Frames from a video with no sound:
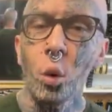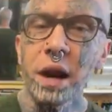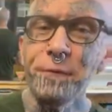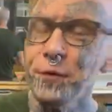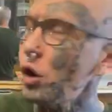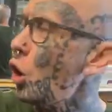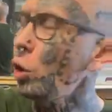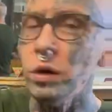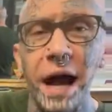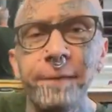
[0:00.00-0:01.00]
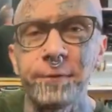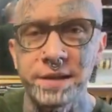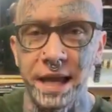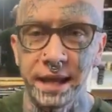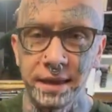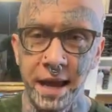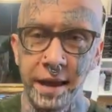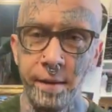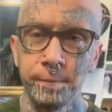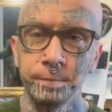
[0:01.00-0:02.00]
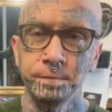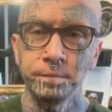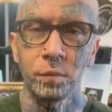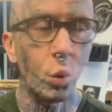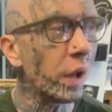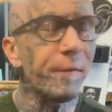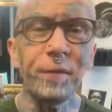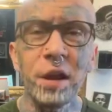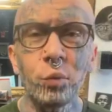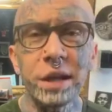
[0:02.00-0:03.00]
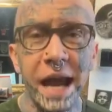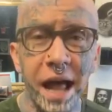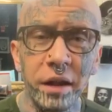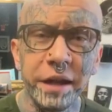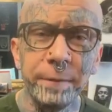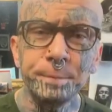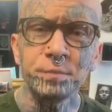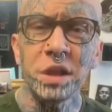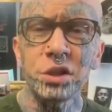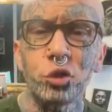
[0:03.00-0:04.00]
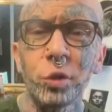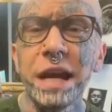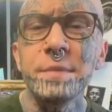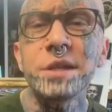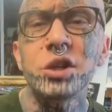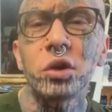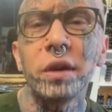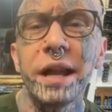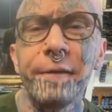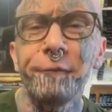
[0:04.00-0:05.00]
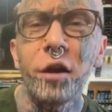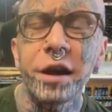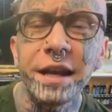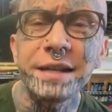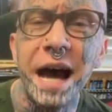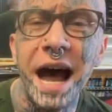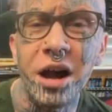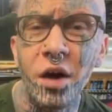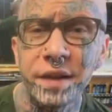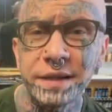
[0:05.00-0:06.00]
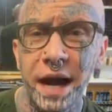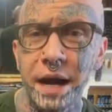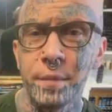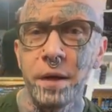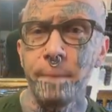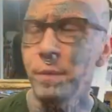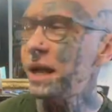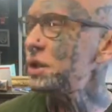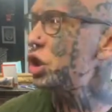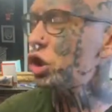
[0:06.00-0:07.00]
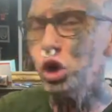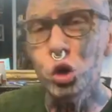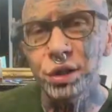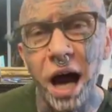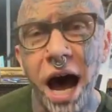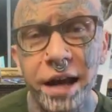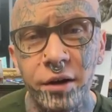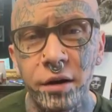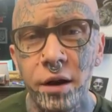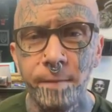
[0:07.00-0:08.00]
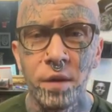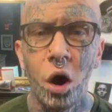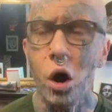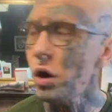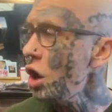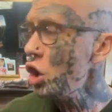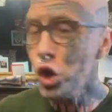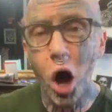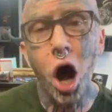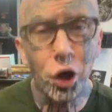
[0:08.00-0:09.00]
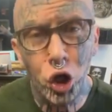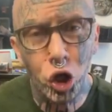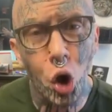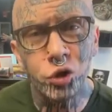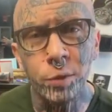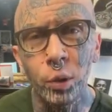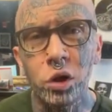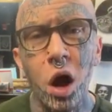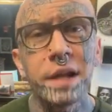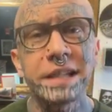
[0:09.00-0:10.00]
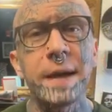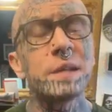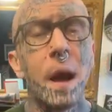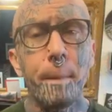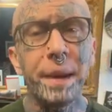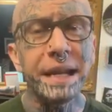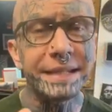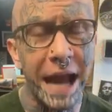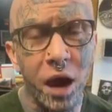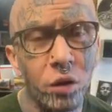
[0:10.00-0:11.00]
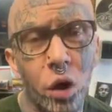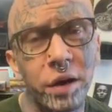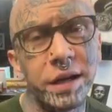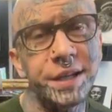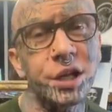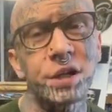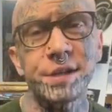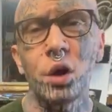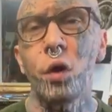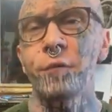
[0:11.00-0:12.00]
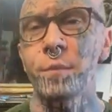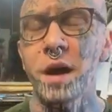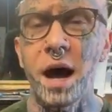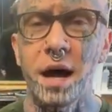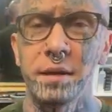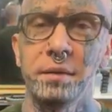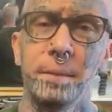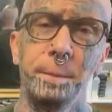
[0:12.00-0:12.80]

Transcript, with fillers: What if your whole life is like that? What if in reality, these dreams that you're letting fucking die all the time because you're too tired are non negotiable concepts being downloaded into your soul from God?